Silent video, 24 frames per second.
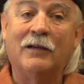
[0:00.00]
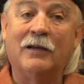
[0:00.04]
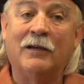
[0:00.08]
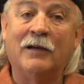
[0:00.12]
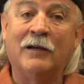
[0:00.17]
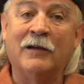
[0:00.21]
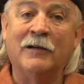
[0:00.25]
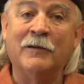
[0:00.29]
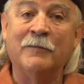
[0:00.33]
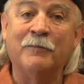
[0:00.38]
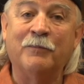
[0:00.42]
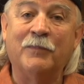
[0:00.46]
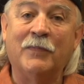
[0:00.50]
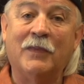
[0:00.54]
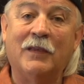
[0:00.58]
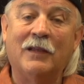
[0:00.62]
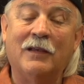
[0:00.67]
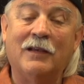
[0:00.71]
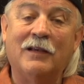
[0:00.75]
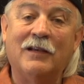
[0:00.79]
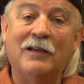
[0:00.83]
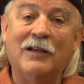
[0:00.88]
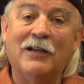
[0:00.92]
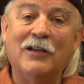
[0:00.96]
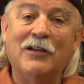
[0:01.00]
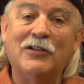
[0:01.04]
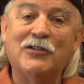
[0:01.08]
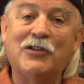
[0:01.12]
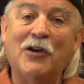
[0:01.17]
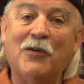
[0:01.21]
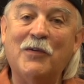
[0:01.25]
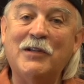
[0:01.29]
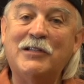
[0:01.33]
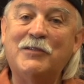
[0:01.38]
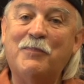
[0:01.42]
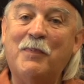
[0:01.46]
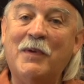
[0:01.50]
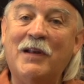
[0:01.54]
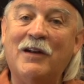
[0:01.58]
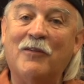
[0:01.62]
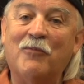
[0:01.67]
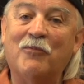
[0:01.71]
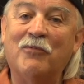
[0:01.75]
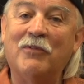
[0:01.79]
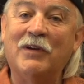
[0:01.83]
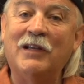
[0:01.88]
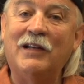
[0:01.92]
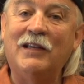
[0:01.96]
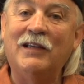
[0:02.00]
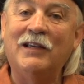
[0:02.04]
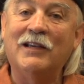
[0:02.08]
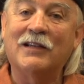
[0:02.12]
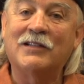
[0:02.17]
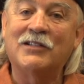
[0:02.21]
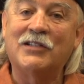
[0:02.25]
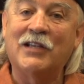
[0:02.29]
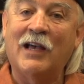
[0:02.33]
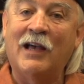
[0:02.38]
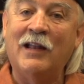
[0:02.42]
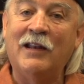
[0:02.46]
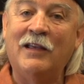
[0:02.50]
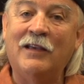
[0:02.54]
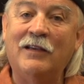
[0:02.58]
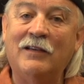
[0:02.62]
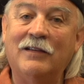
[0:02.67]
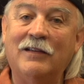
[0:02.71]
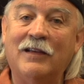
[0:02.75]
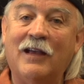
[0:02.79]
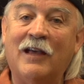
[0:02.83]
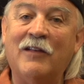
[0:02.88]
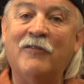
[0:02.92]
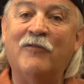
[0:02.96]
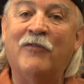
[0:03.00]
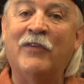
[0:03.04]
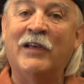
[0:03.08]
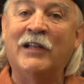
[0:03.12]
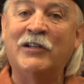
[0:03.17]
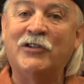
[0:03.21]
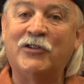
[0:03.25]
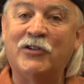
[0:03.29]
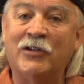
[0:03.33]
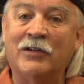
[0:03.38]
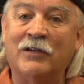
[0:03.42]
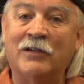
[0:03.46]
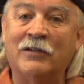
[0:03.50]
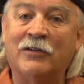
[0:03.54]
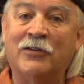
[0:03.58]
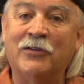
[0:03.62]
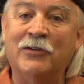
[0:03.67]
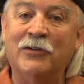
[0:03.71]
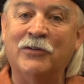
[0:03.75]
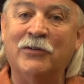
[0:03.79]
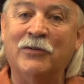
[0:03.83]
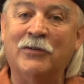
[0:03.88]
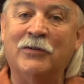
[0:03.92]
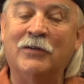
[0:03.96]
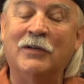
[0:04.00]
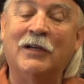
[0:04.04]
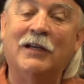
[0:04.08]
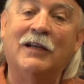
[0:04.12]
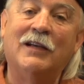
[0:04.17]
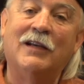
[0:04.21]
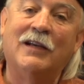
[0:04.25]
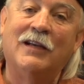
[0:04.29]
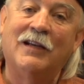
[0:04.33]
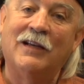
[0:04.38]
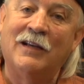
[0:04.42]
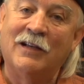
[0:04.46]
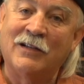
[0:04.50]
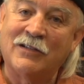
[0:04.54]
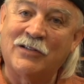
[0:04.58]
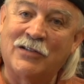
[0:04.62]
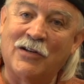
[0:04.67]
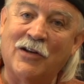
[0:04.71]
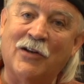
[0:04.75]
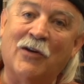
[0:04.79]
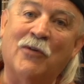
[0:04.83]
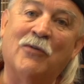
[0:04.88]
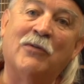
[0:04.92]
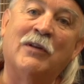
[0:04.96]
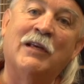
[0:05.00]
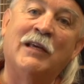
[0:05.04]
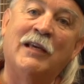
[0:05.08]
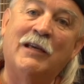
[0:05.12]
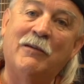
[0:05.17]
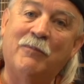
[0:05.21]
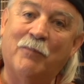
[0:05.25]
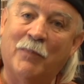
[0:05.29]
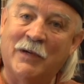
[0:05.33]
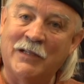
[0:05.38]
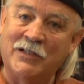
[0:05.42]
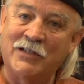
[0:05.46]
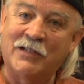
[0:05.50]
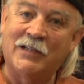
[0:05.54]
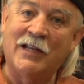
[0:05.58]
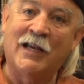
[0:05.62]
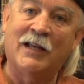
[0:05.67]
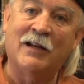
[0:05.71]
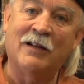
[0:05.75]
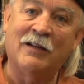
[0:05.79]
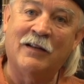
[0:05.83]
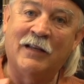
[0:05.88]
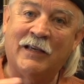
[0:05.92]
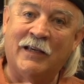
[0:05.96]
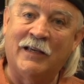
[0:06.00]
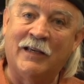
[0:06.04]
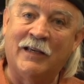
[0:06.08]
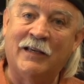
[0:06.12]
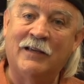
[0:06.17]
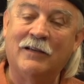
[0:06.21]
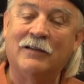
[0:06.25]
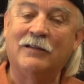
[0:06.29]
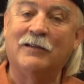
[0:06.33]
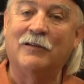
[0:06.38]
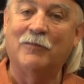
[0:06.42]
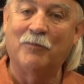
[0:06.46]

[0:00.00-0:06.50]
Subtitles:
So it's been a really exciting adventure to slowly but steadily